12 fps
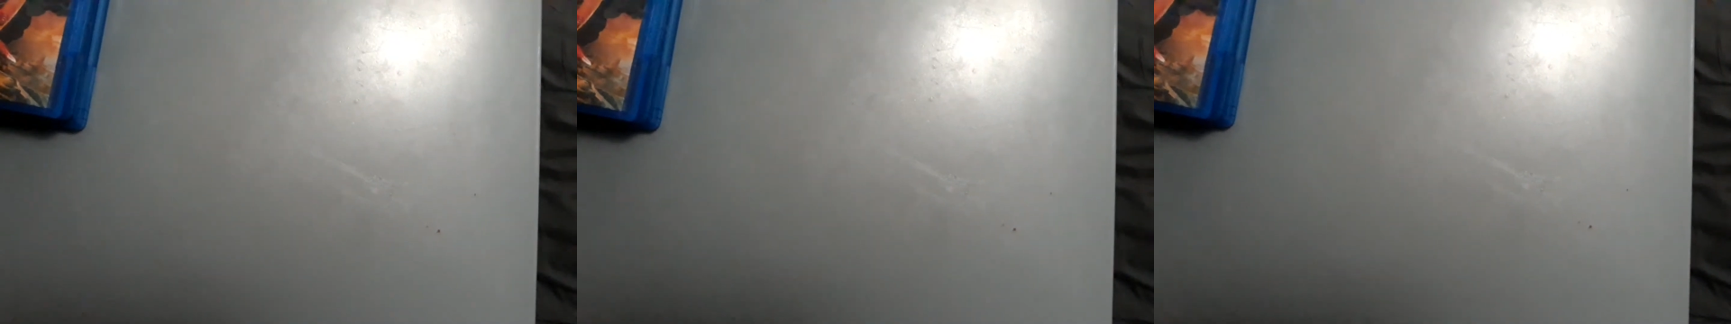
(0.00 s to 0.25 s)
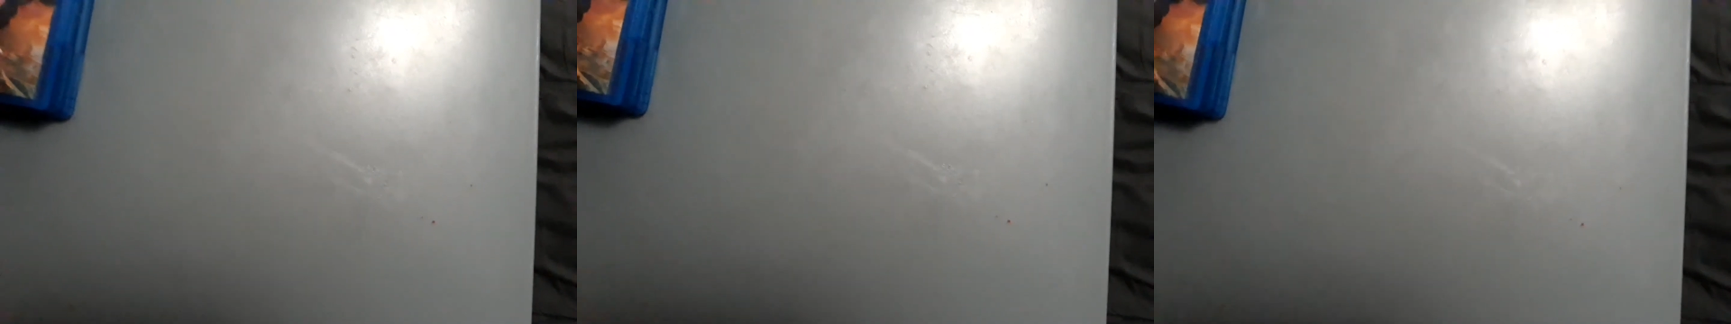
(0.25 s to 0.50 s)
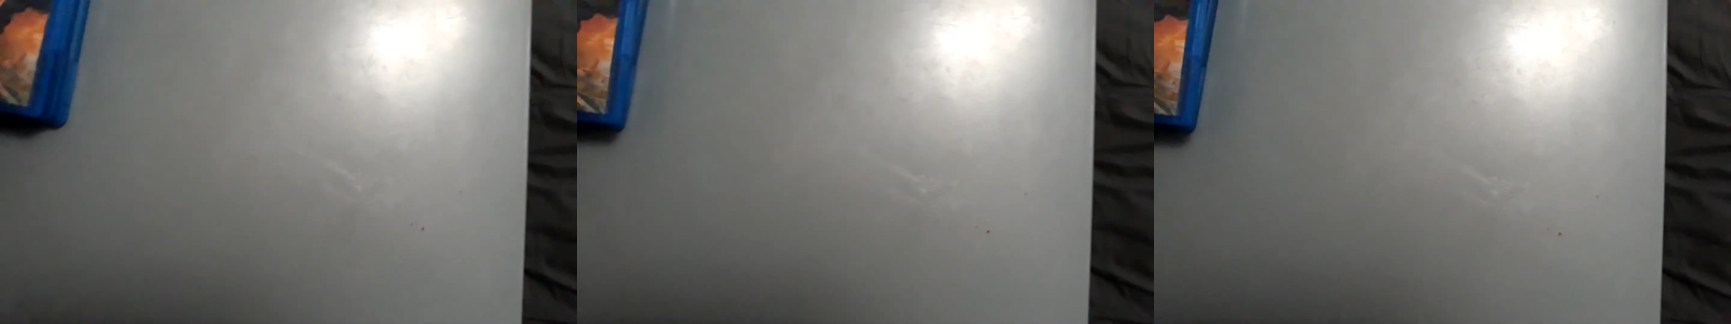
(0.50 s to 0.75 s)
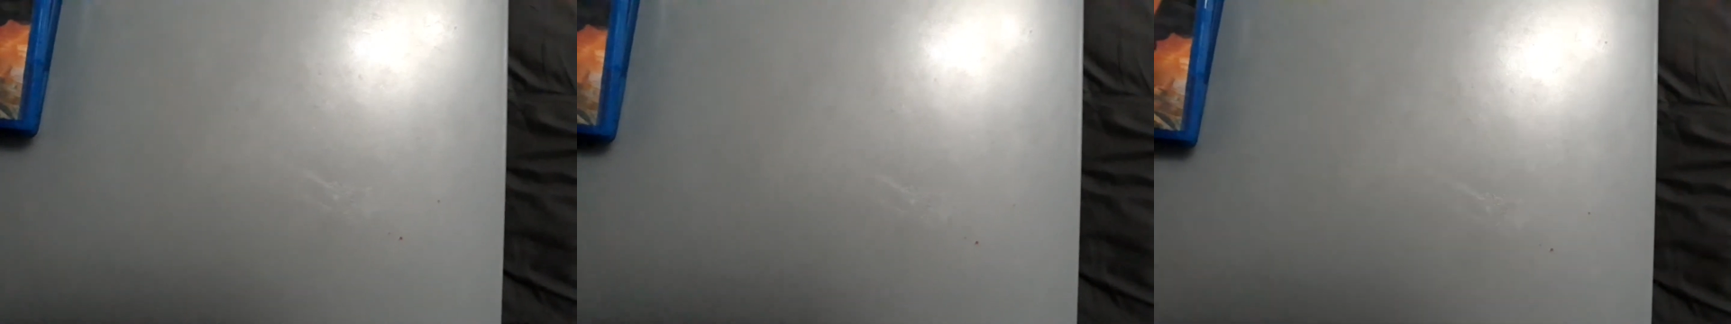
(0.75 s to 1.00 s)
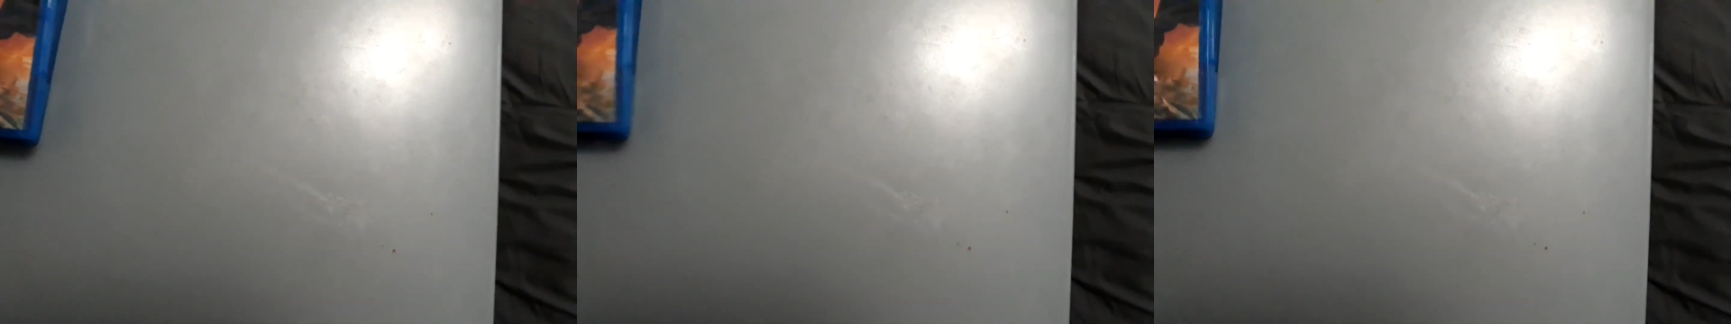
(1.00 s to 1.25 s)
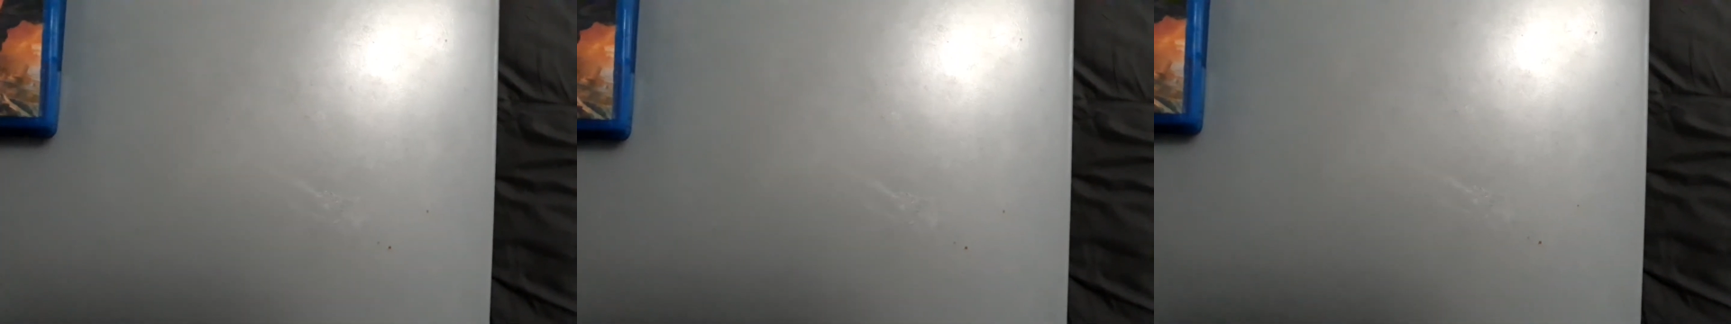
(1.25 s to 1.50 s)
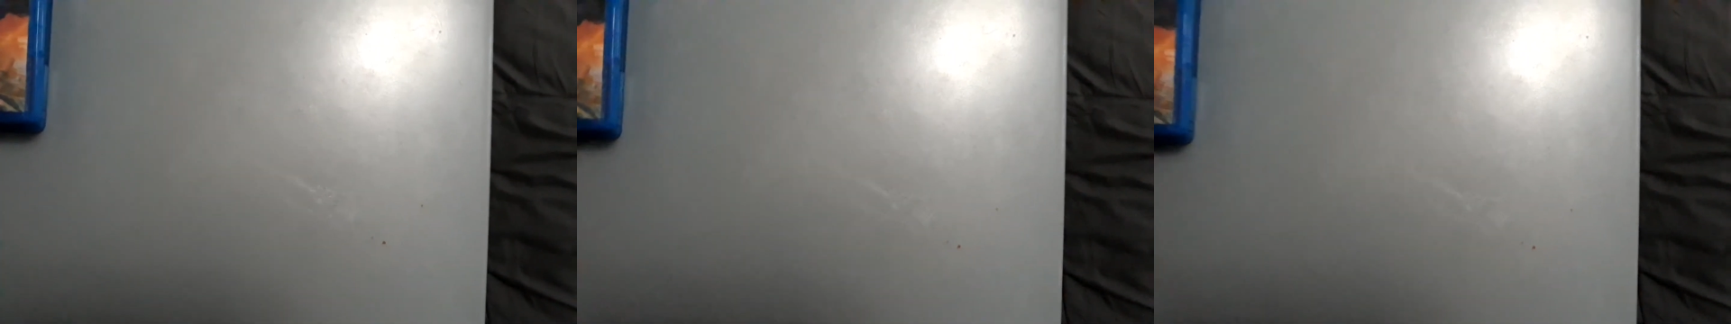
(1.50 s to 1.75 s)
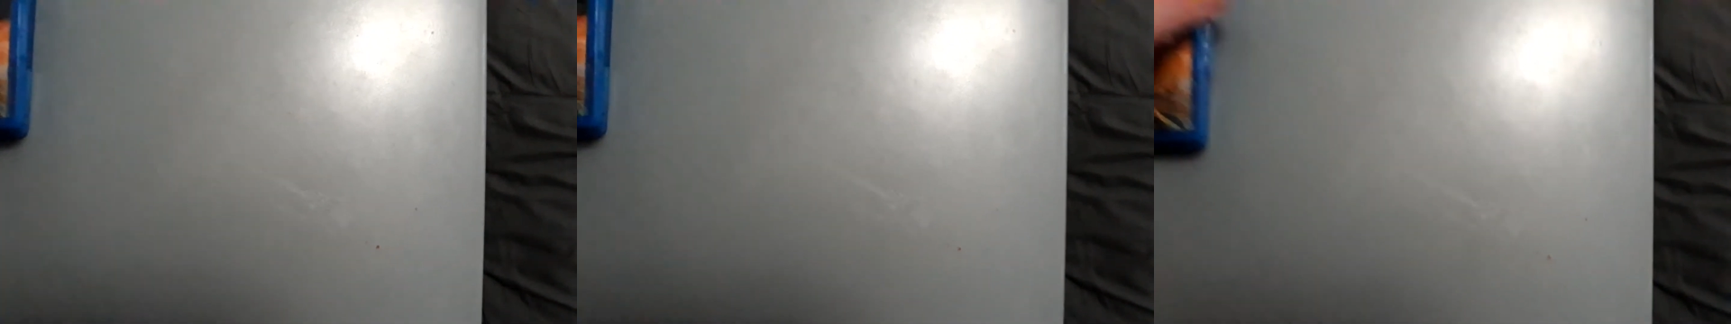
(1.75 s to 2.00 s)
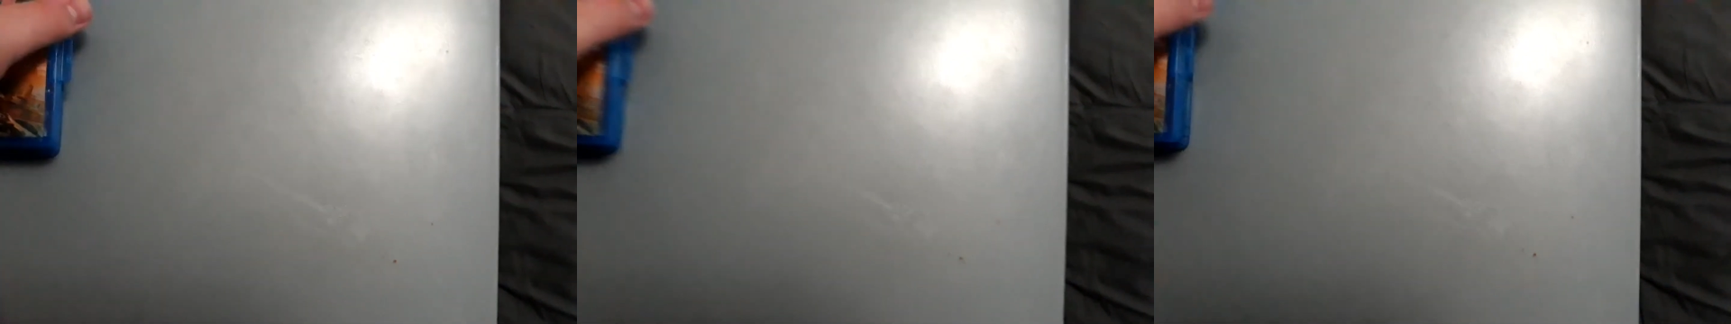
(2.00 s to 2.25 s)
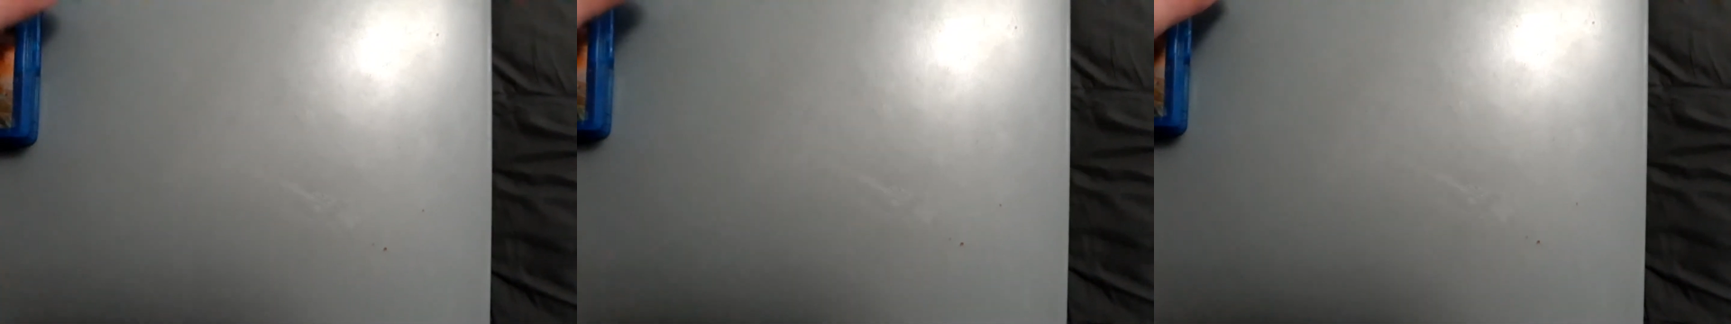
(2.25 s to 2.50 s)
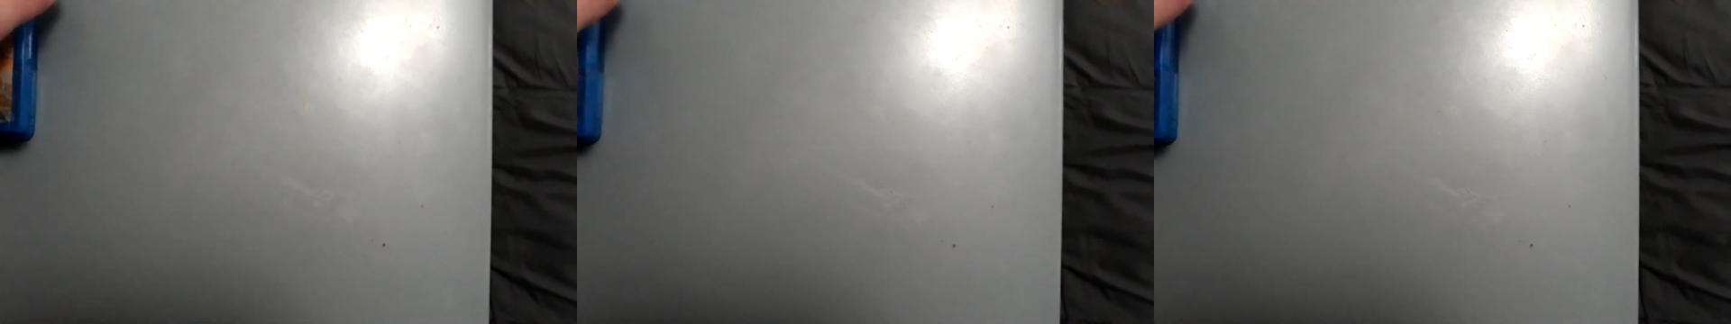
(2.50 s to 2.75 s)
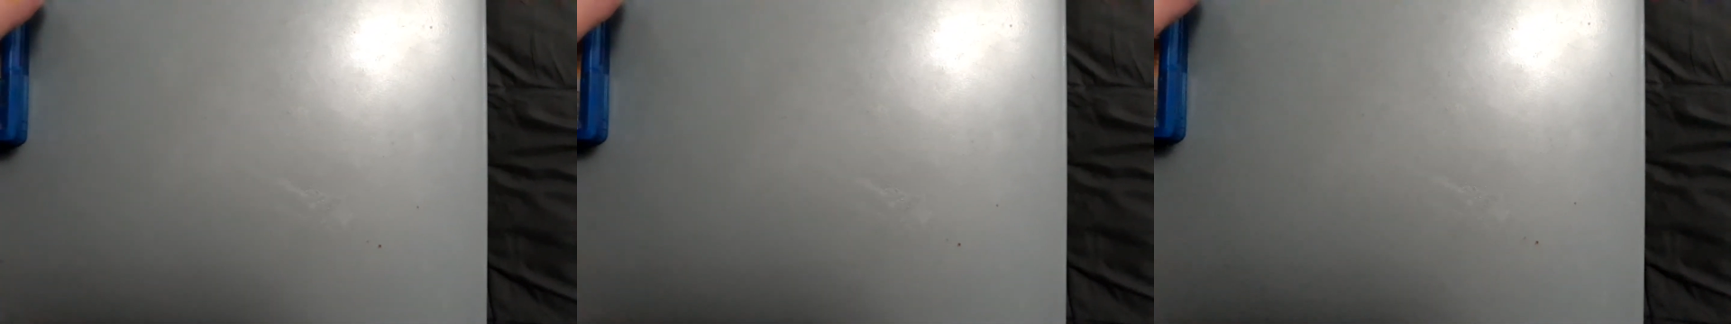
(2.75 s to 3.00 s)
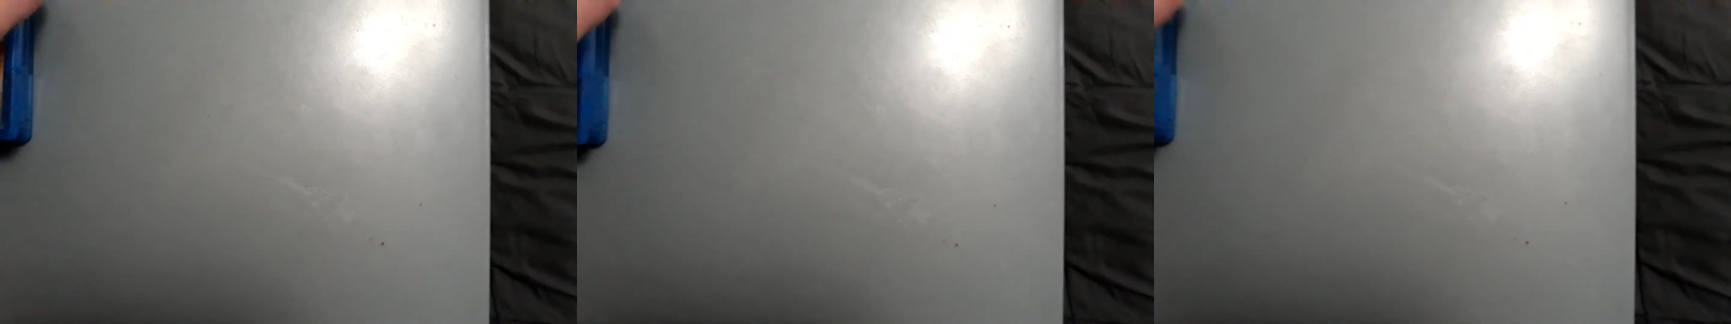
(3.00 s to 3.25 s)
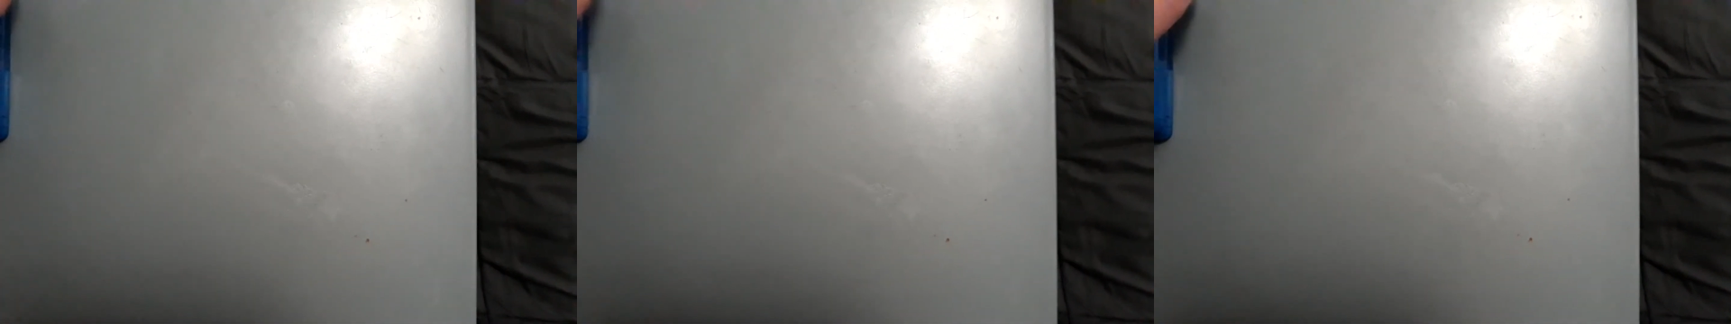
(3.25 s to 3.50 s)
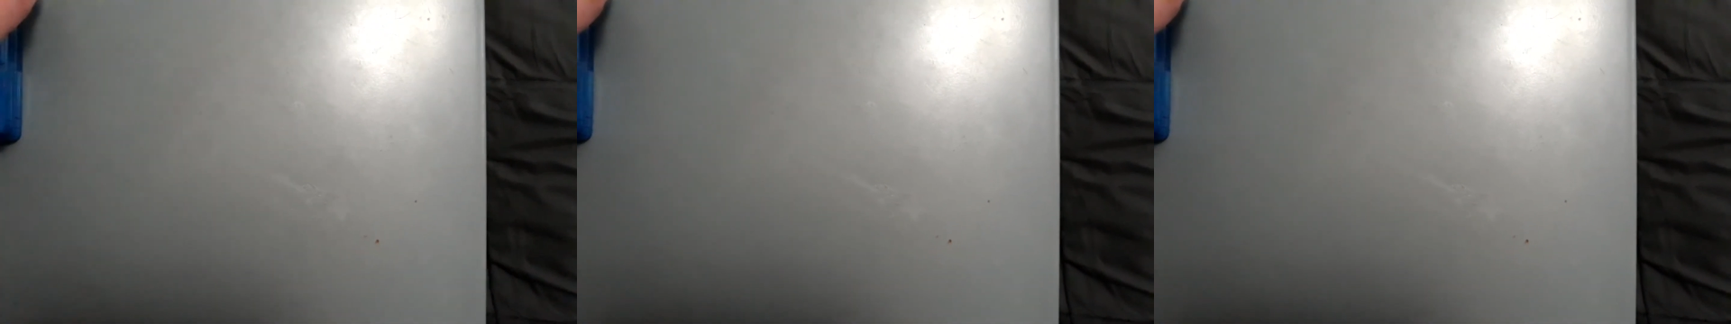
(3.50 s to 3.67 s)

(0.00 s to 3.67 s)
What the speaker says: Nobody's mouth can be seen.